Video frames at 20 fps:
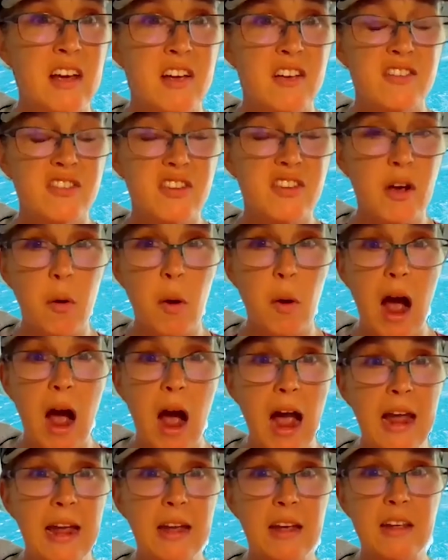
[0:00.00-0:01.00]
So
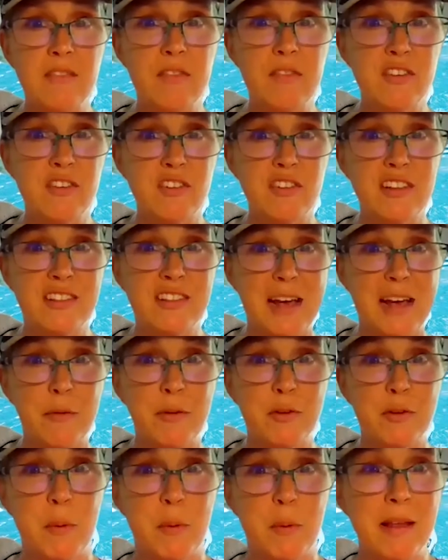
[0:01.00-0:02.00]
I envisioned that
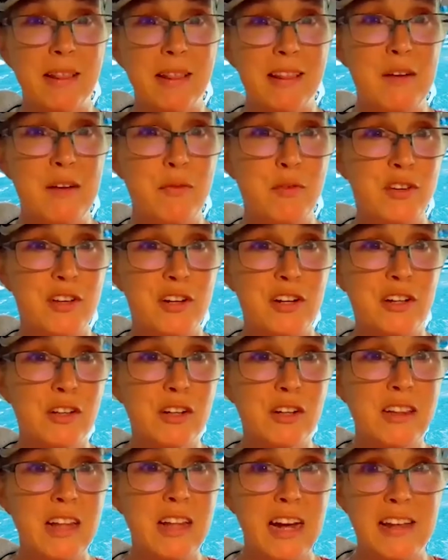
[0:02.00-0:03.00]
was what my life was going to
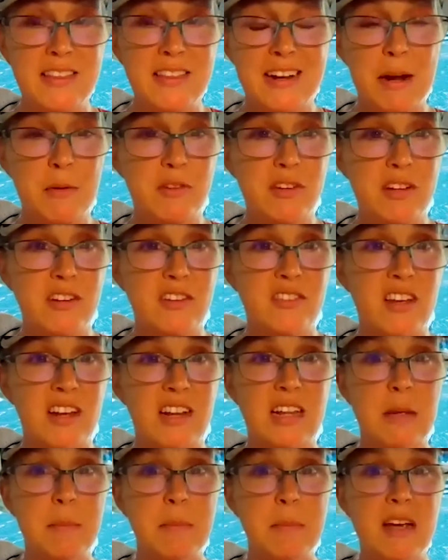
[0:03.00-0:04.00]
look like, that I was going to
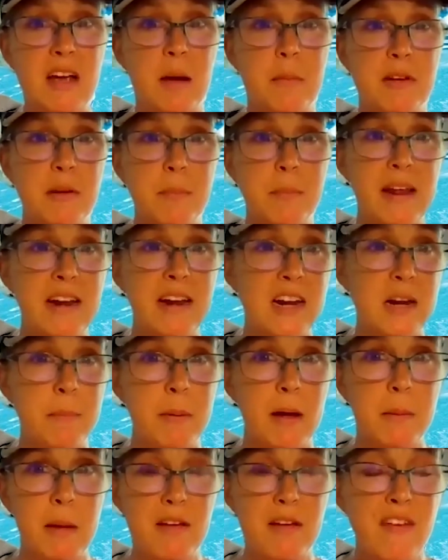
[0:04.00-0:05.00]
suddenly become dependent
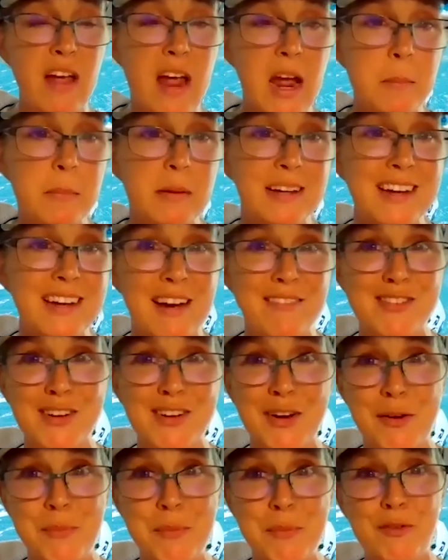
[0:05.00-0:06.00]
upon my family, have to
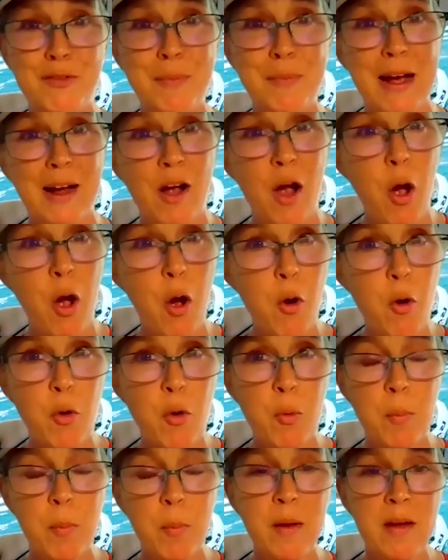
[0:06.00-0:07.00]
go move back
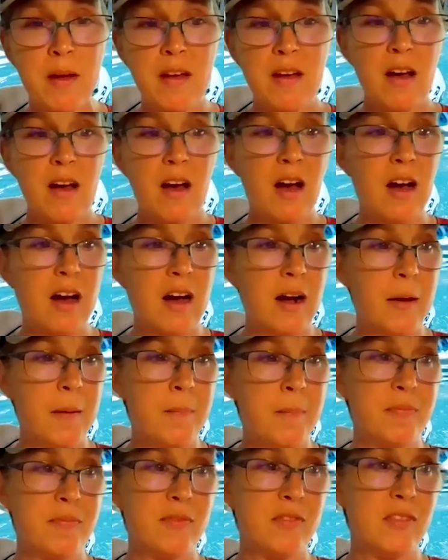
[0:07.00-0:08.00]
home,
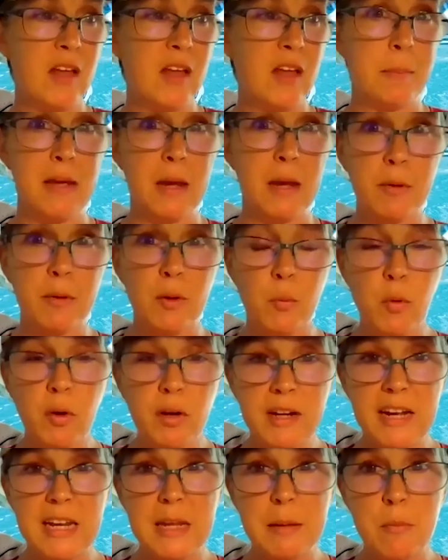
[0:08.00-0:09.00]
not be able to
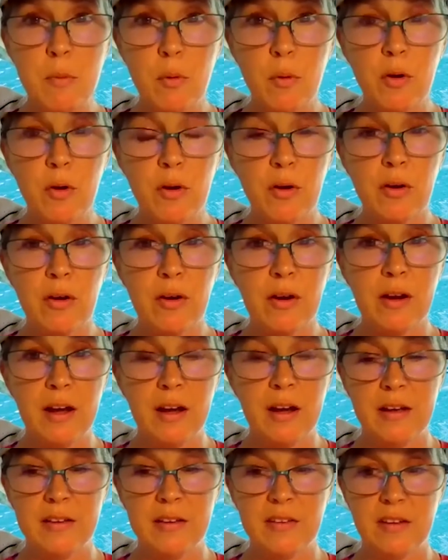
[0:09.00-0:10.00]
work anymore
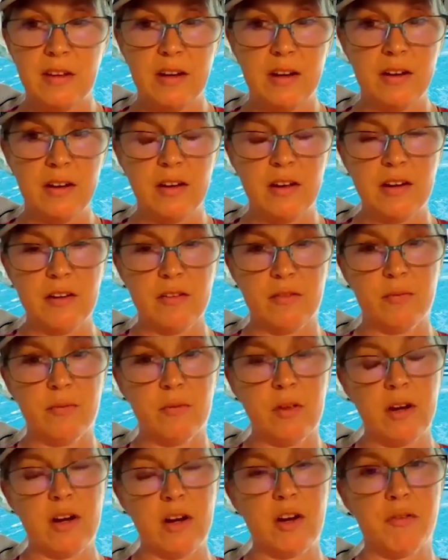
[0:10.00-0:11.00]
as in
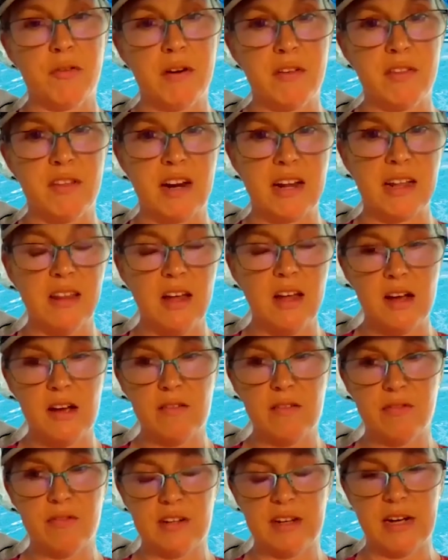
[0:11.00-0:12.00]
a career that I
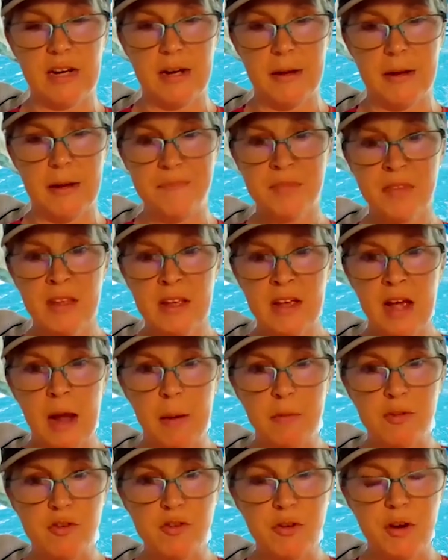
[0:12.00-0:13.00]
loved. I
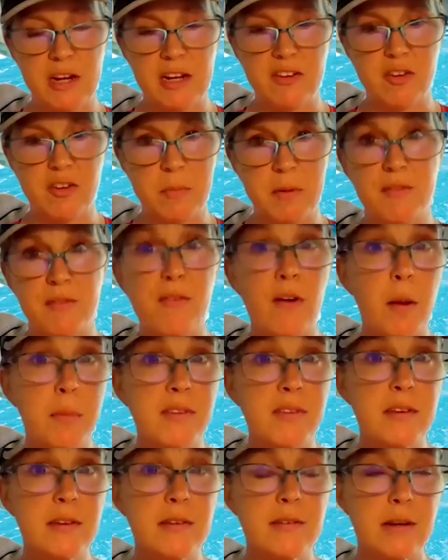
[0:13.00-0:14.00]
was training to be a
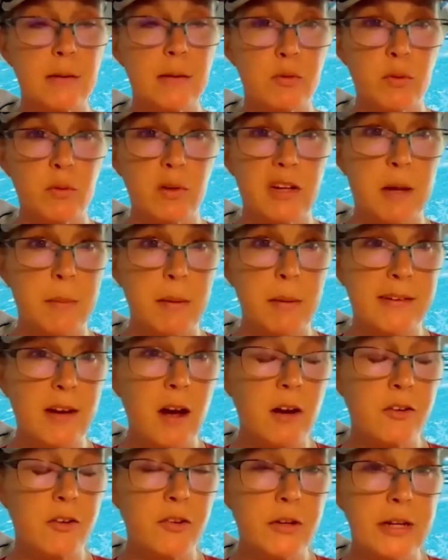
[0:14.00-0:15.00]
pharmacist. I was working on my
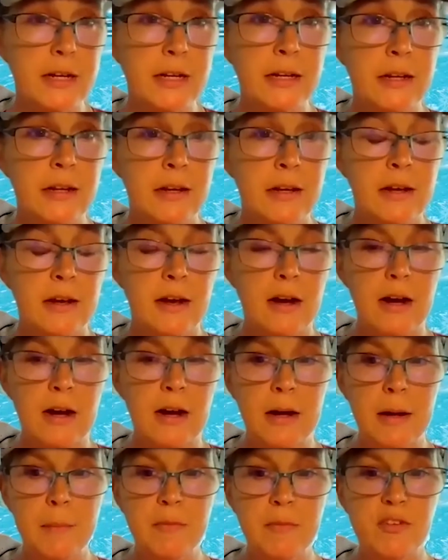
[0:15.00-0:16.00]
doctorate.
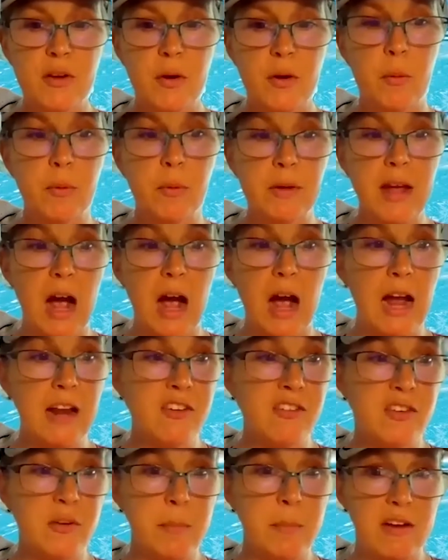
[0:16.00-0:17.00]
So I
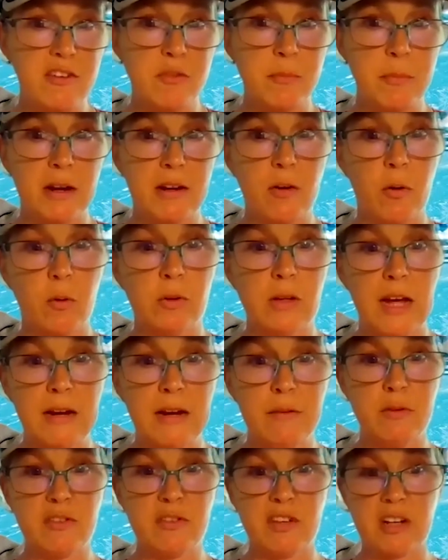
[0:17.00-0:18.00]
just imagined my whole
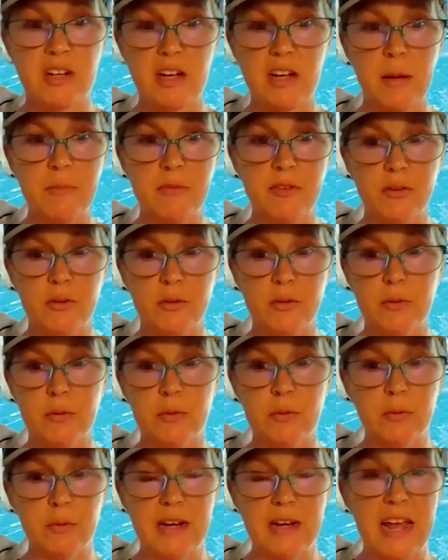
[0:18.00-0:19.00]
life was going to come
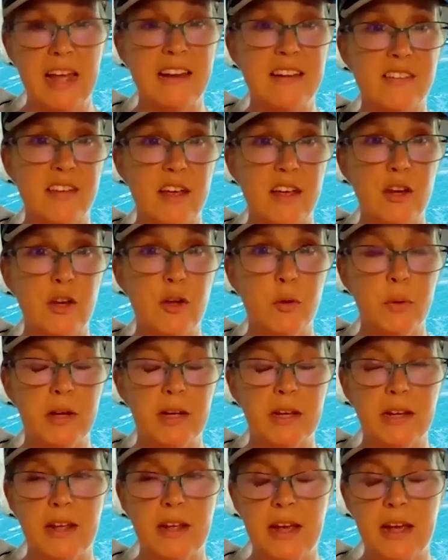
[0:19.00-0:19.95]
to an end as I knew it.